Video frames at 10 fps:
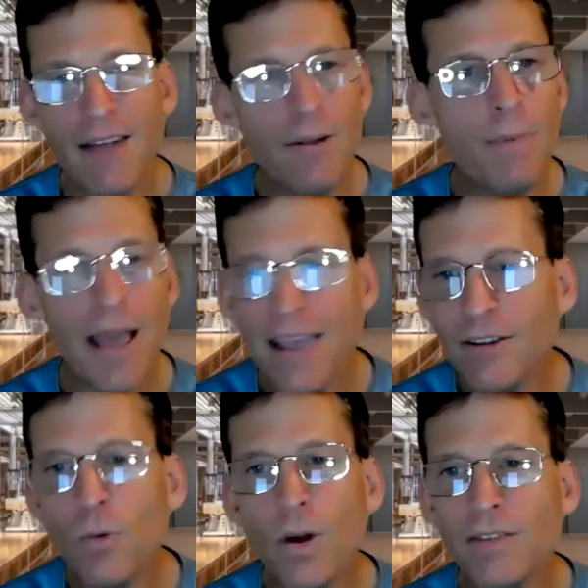Every,
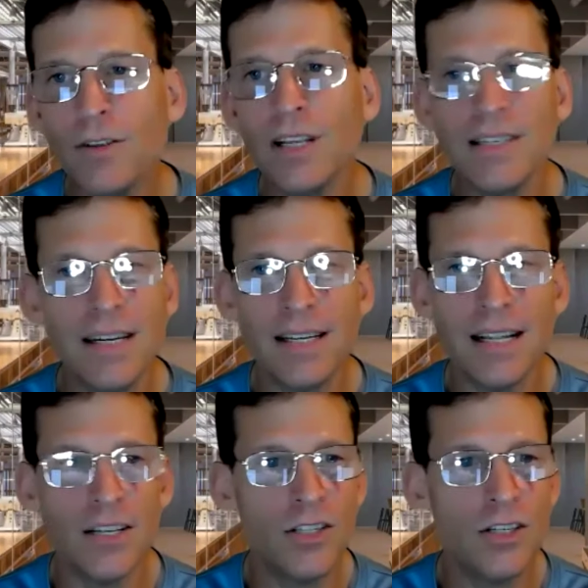every one of you listening
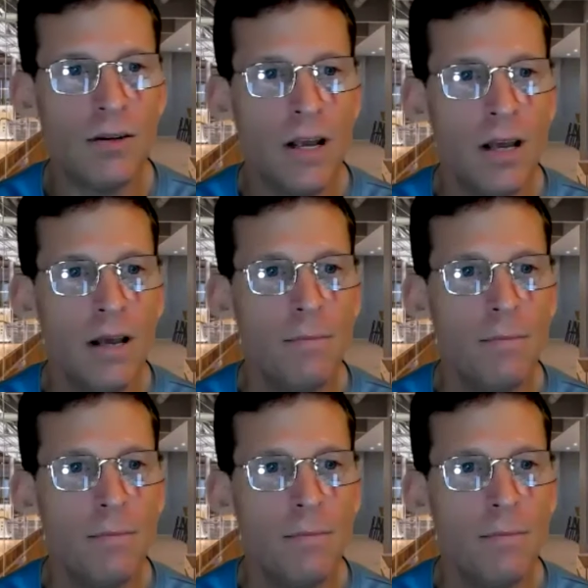to this should,